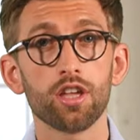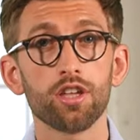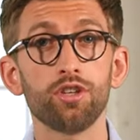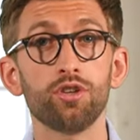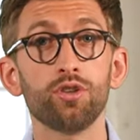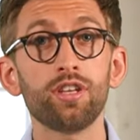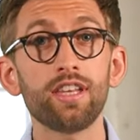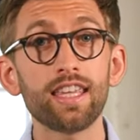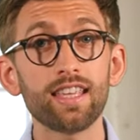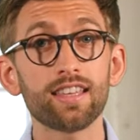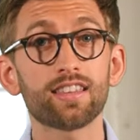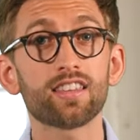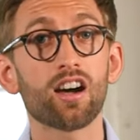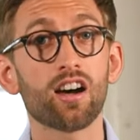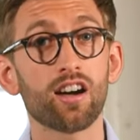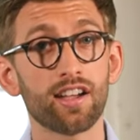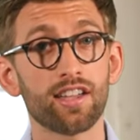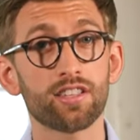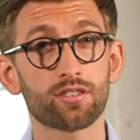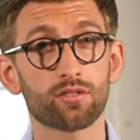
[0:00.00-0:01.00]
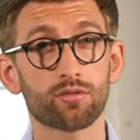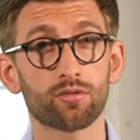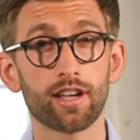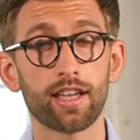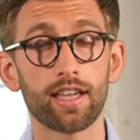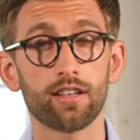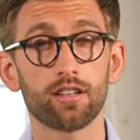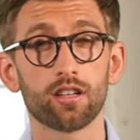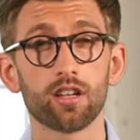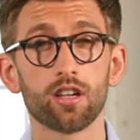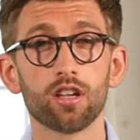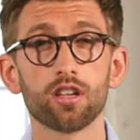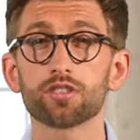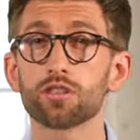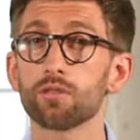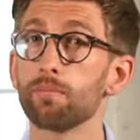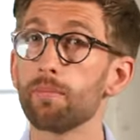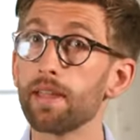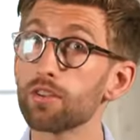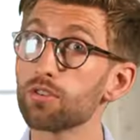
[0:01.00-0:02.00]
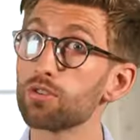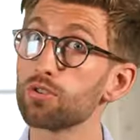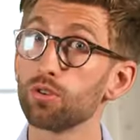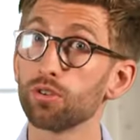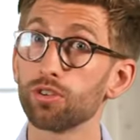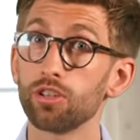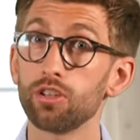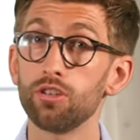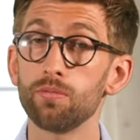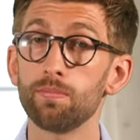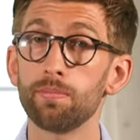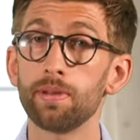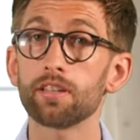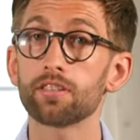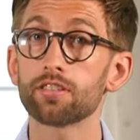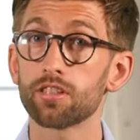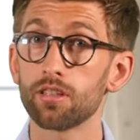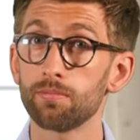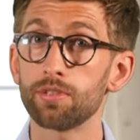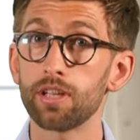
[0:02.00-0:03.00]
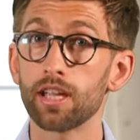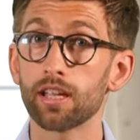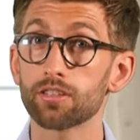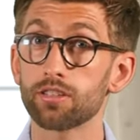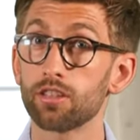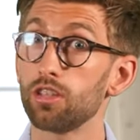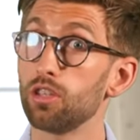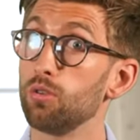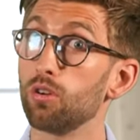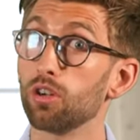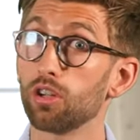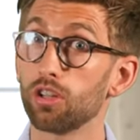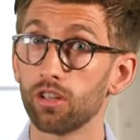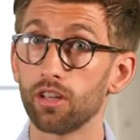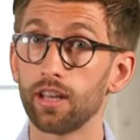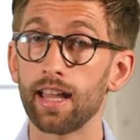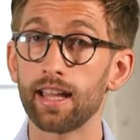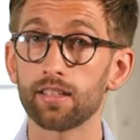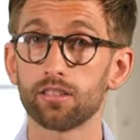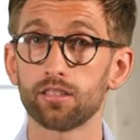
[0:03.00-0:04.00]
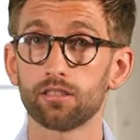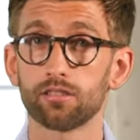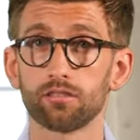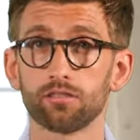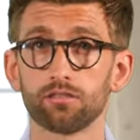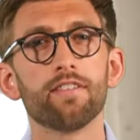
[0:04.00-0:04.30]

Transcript: You need the highest grade, so make sure that you pick subjects that you are good at.